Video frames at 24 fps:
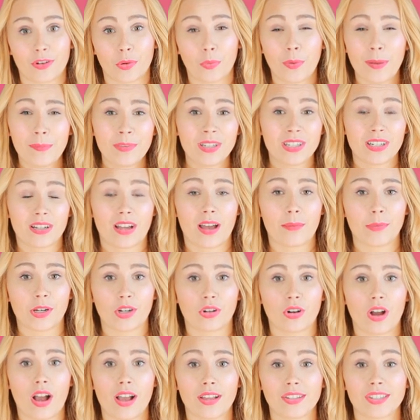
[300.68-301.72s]
for women to come
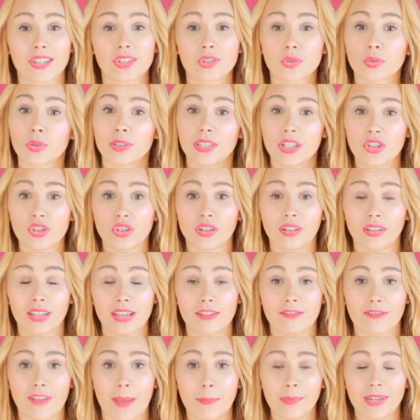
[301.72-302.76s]
across as
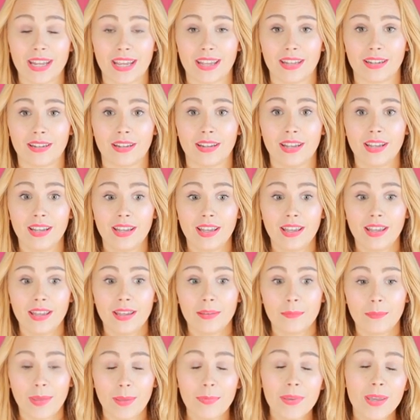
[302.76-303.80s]
traditionally feminine.
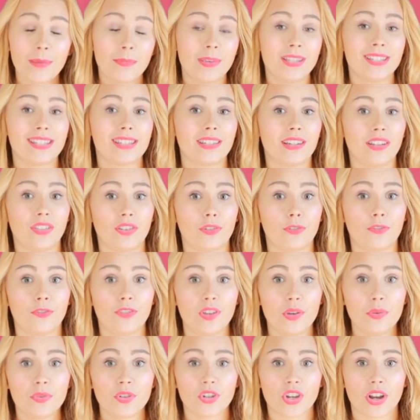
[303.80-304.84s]
Maybe it means that in the
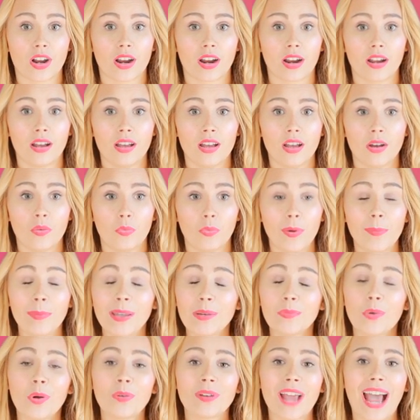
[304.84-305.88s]
future,
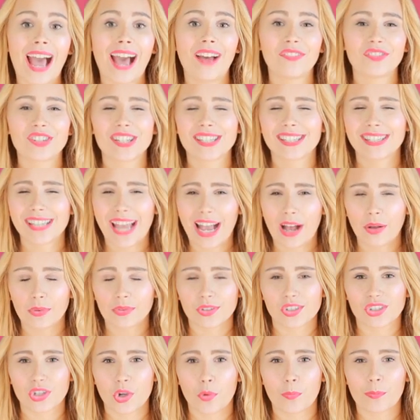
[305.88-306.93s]
women won't have to
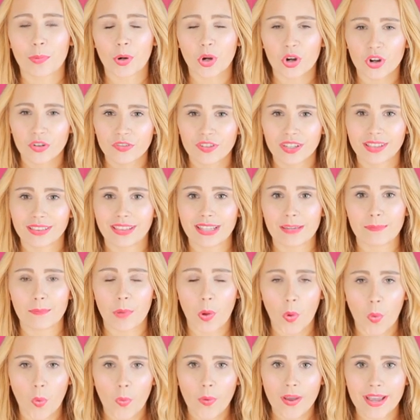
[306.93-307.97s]
sound so perfectly
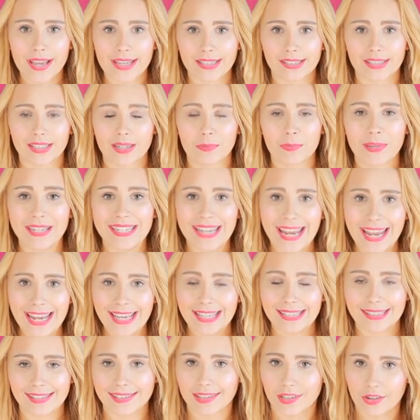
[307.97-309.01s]
poised to be
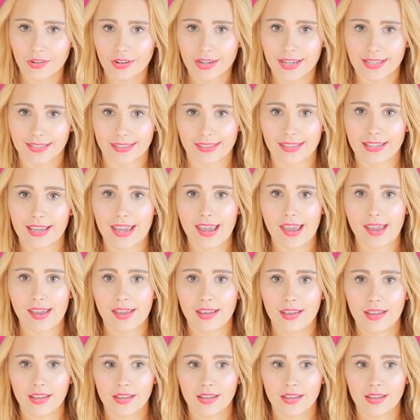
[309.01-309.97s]
taken seriously.